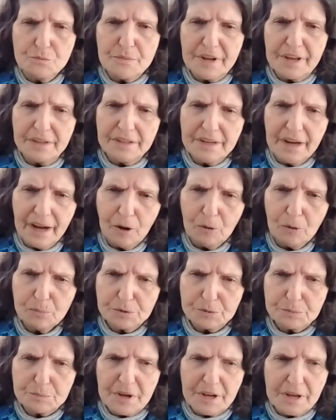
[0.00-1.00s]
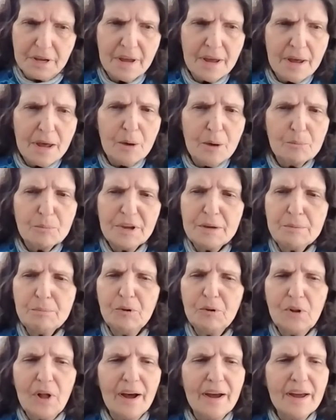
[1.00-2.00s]
me and helped me,
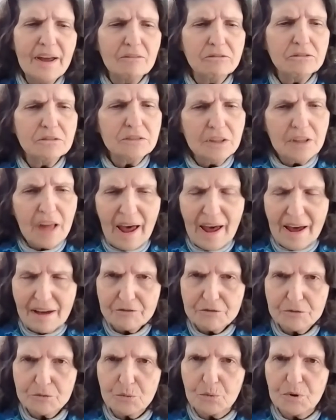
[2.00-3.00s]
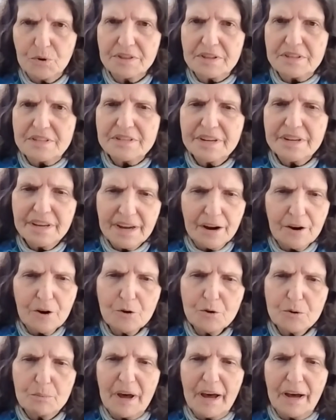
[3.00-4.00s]
people I have laughed with and cared
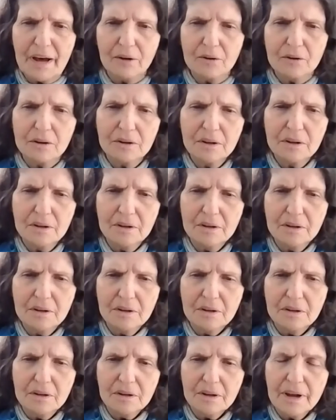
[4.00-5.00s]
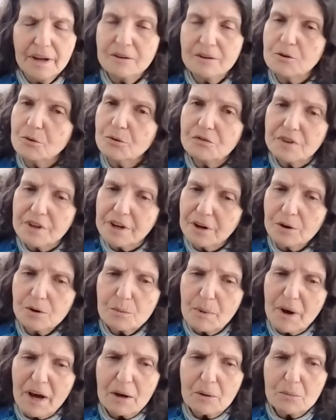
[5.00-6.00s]
about, and who have cared
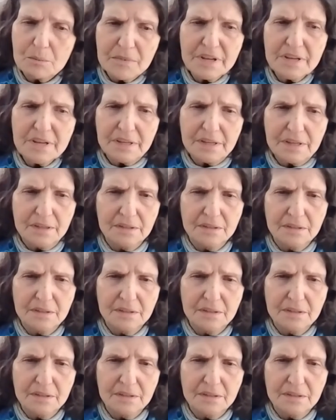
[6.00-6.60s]
about me.